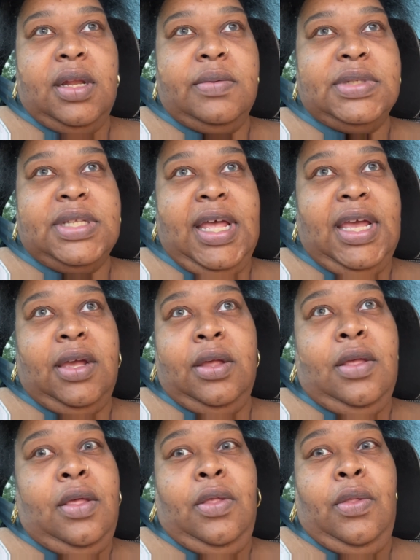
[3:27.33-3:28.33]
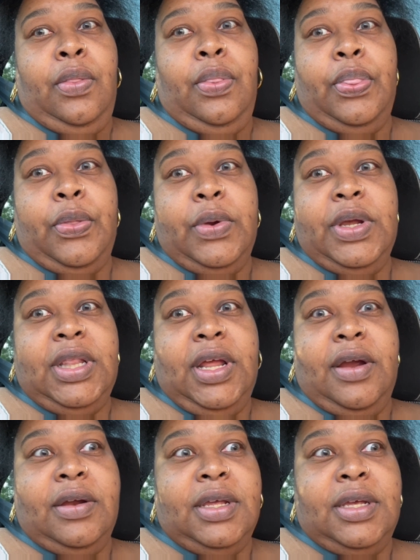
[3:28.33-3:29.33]
it was like three
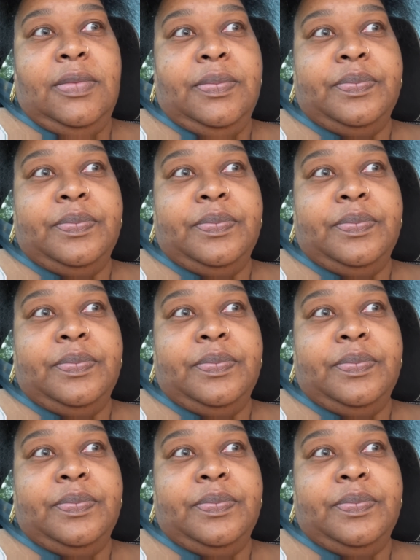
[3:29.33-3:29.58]
thirty.